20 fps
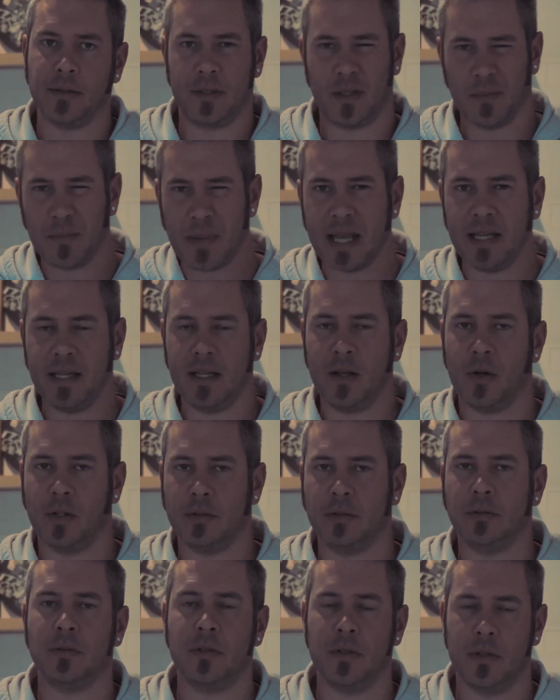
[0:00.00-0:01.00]
depending
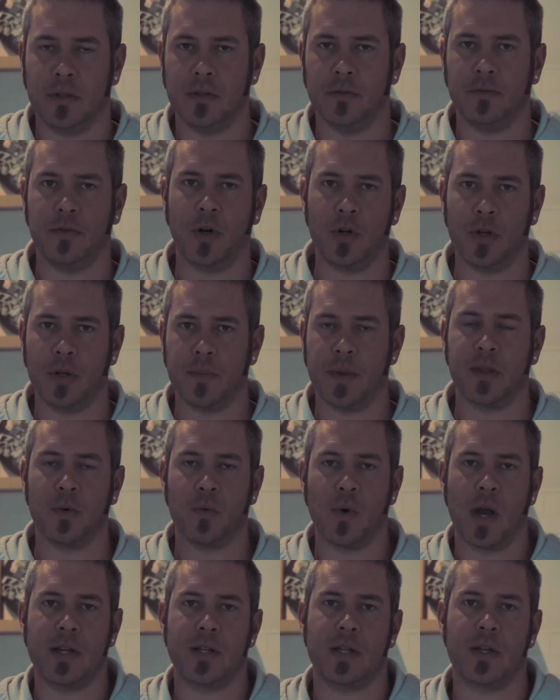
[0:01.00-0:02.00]
on the volume and the
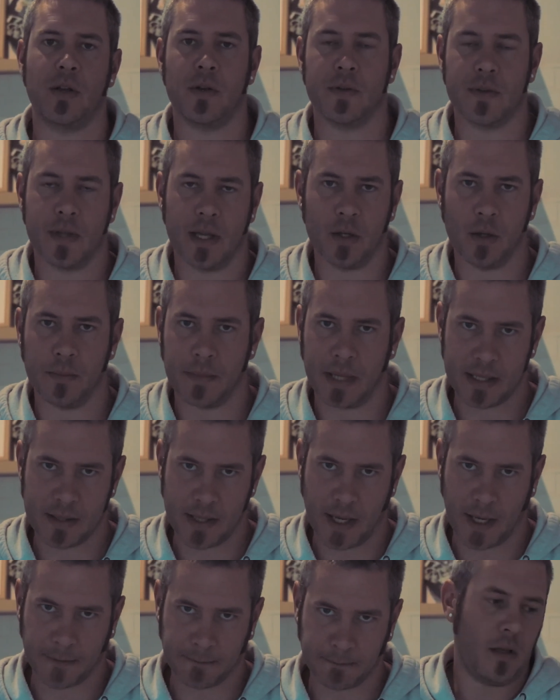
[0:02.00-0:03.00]
ratios that you're
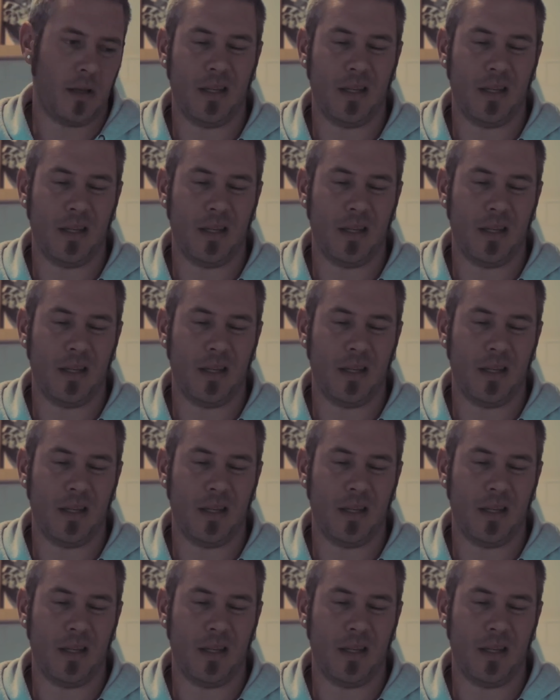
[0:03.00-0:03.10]
mixing.